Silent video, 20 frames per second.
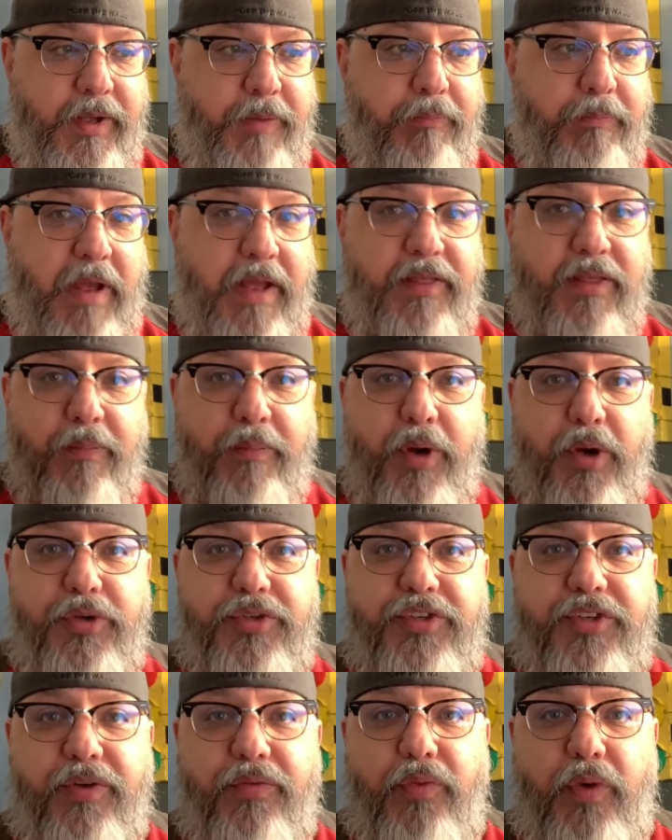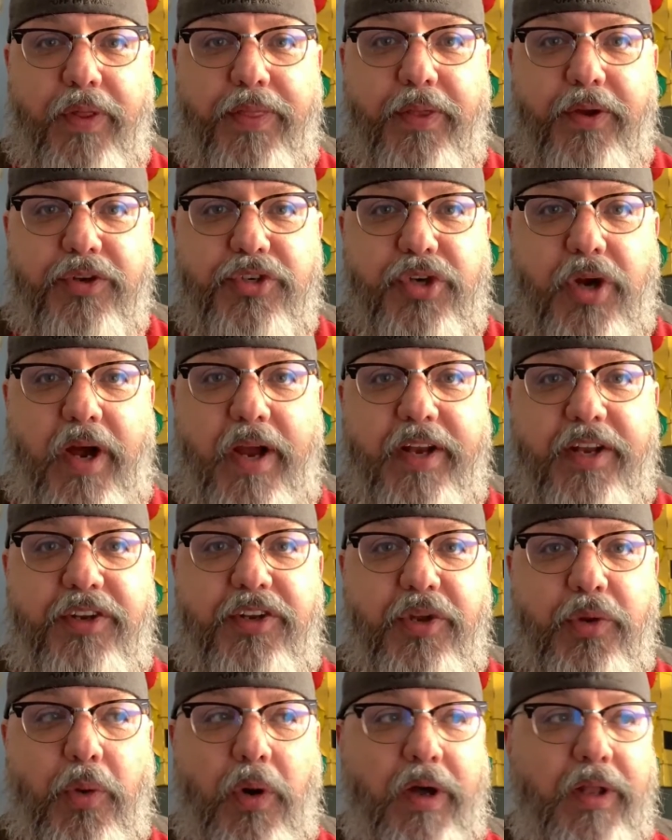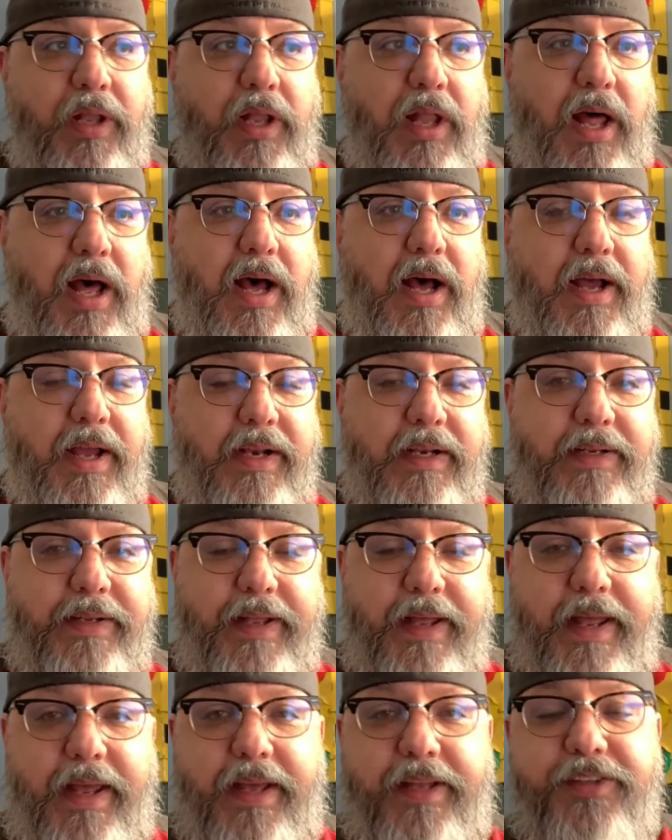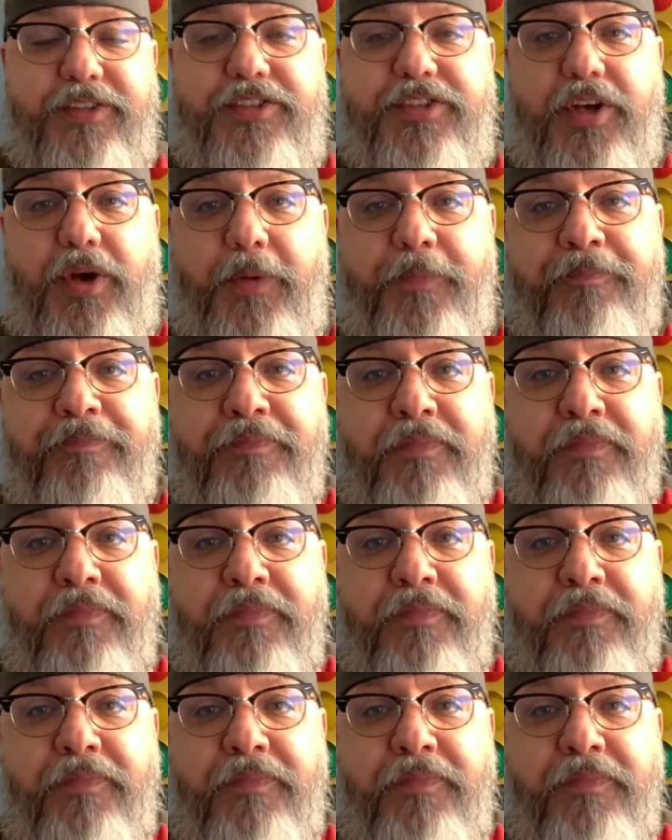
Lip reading: make the most of what they're trying to do online. And so